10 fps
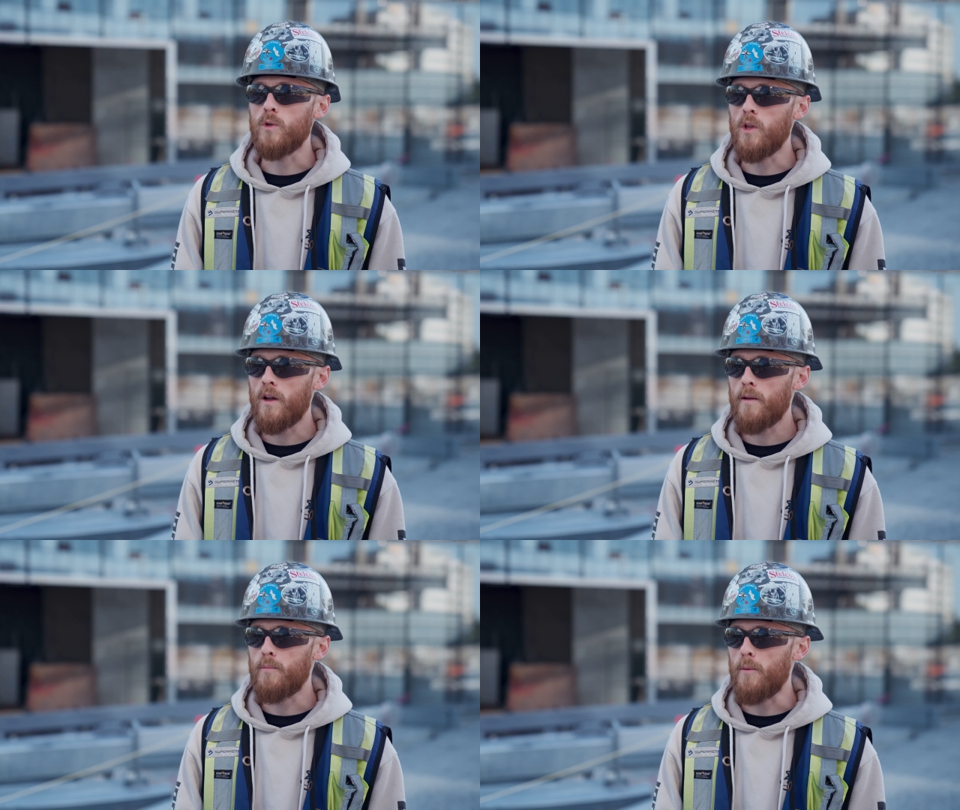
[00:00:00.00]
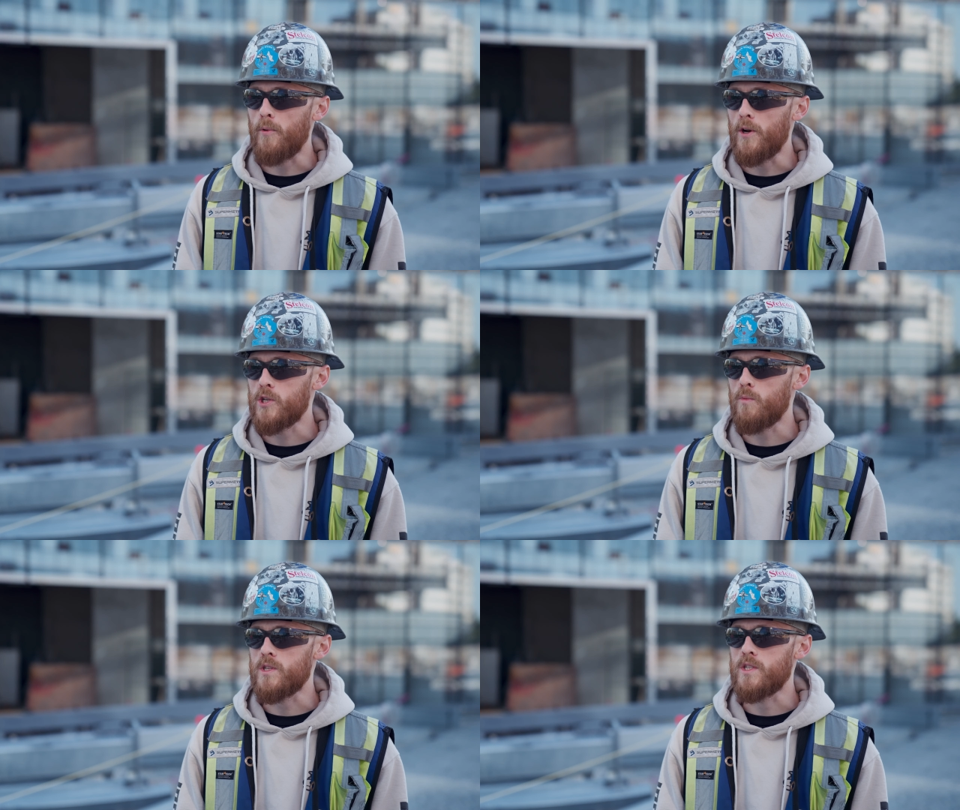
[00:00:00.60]
A lot of that
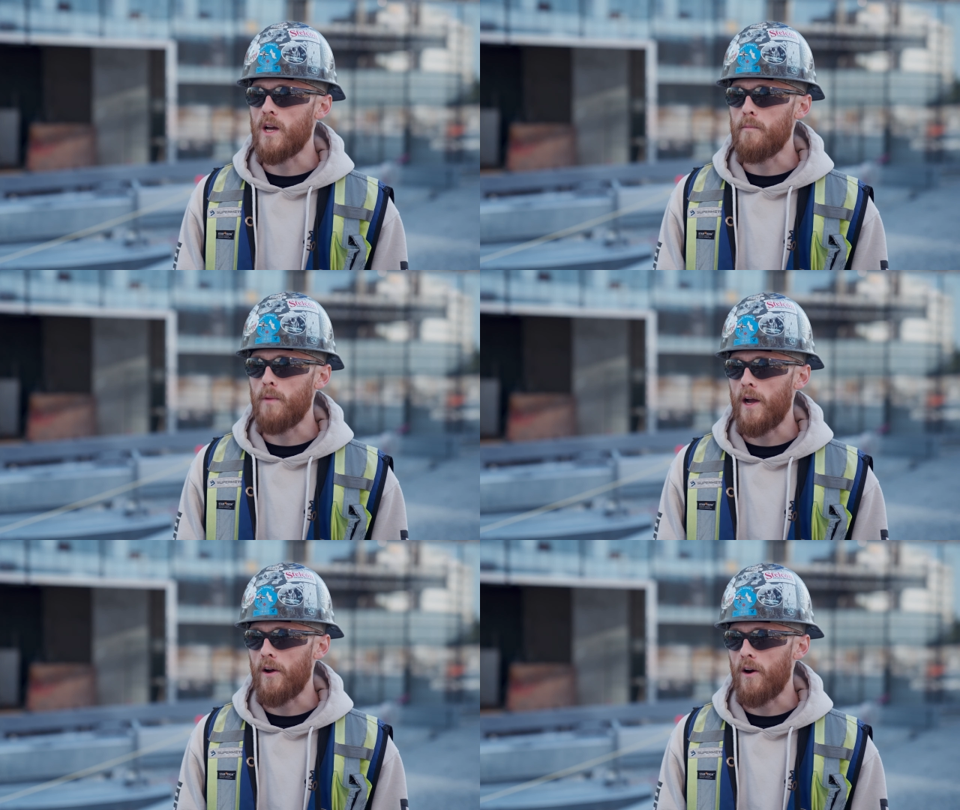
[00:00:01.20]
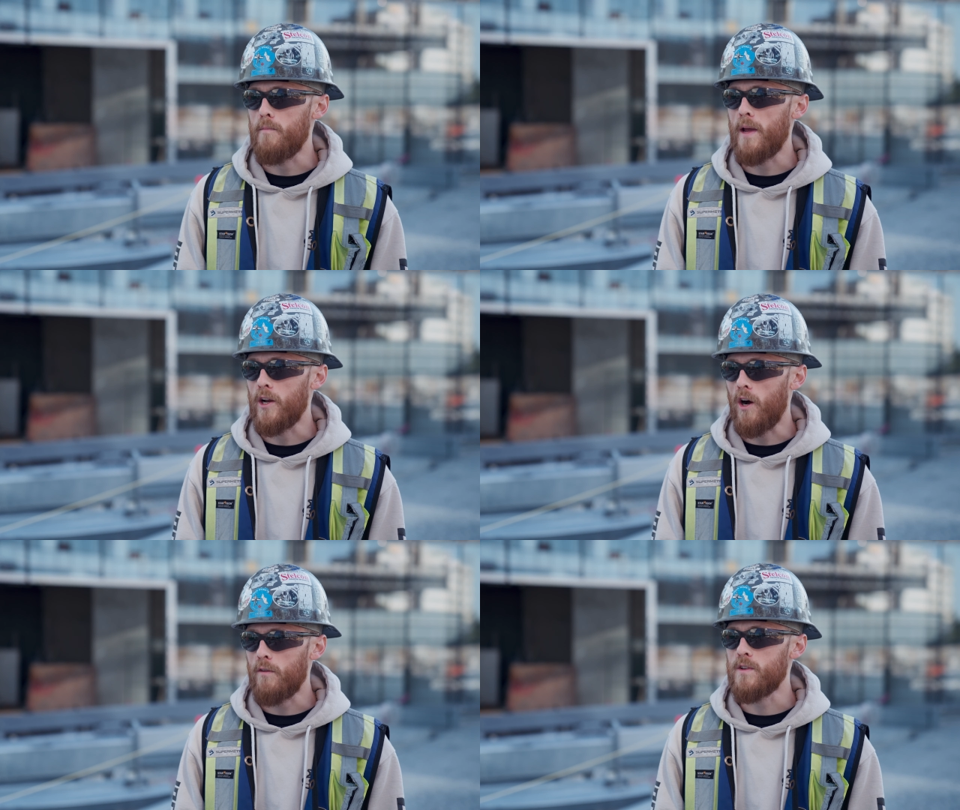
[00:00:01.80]
preparation was done by our
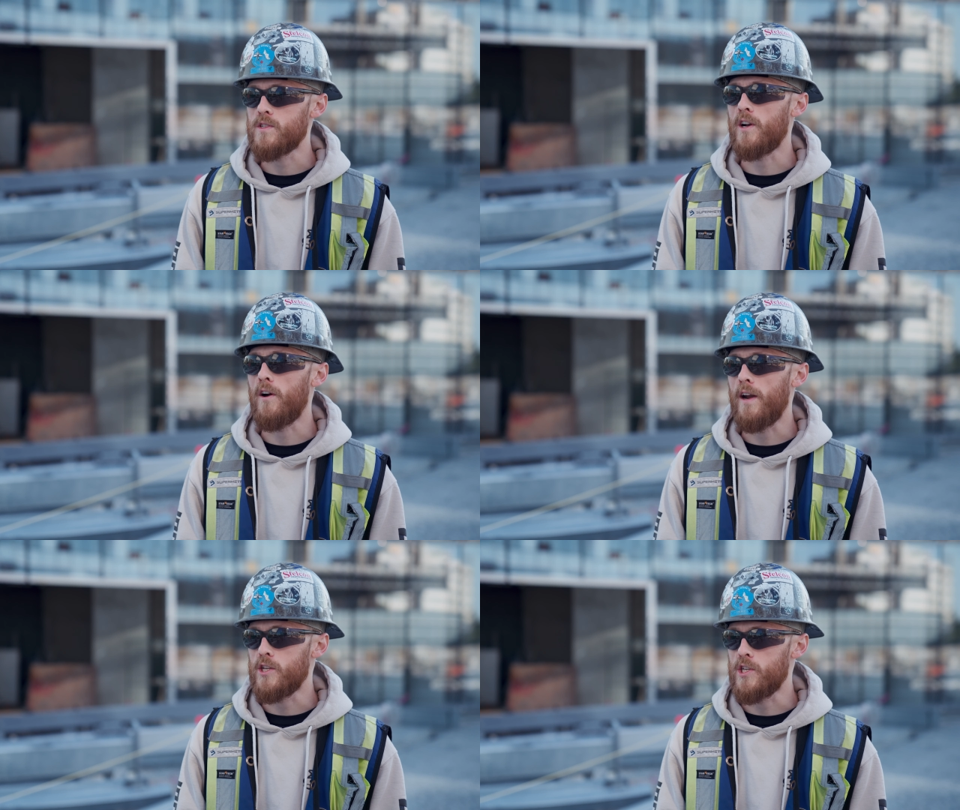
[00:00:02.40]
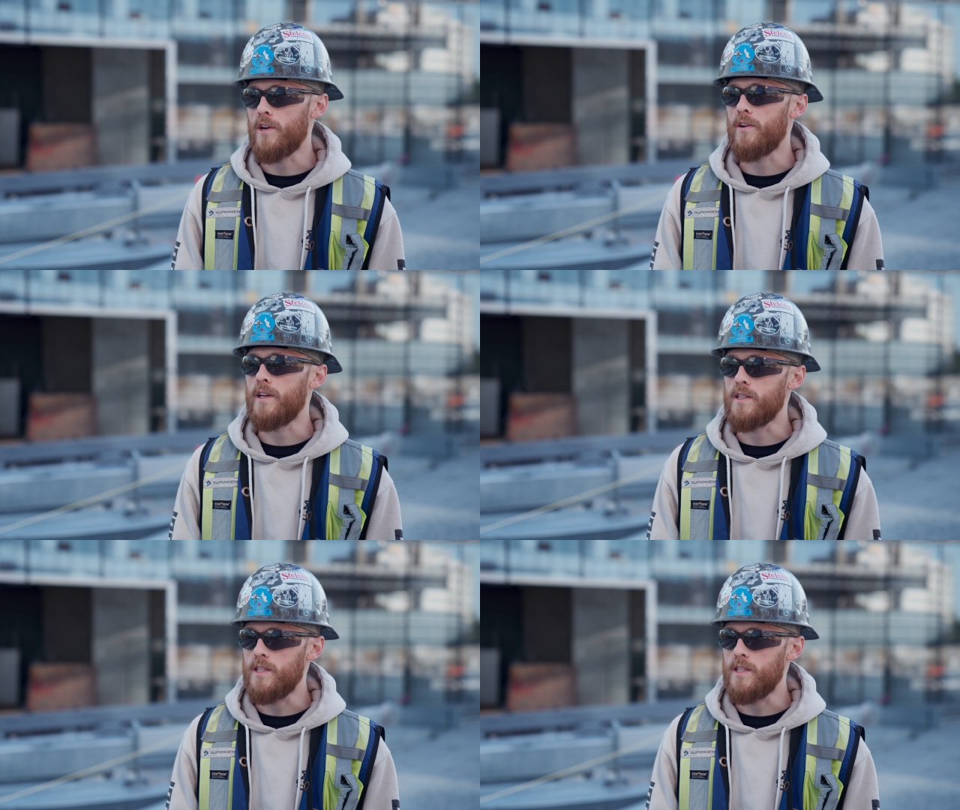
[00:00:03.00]
main office and our engineering,